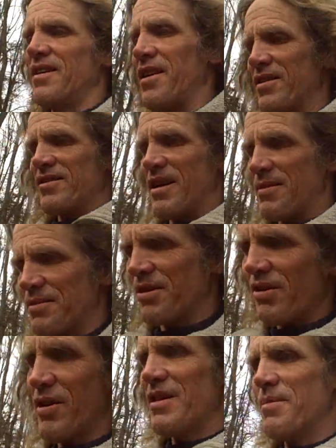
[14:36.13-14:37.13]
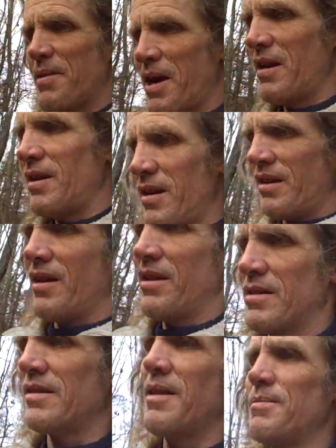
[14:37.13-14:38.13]
I'll stop talking about it and I'll
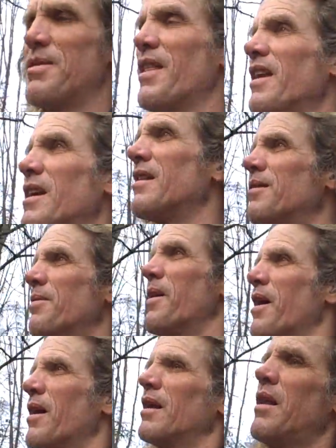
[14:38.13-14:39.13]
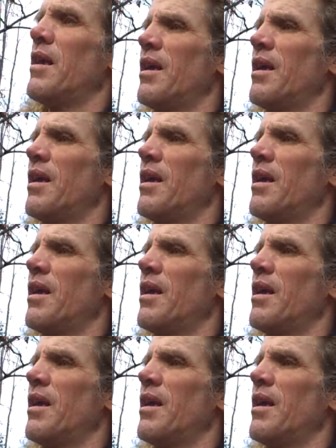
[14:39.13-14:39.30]
stop thinking about it.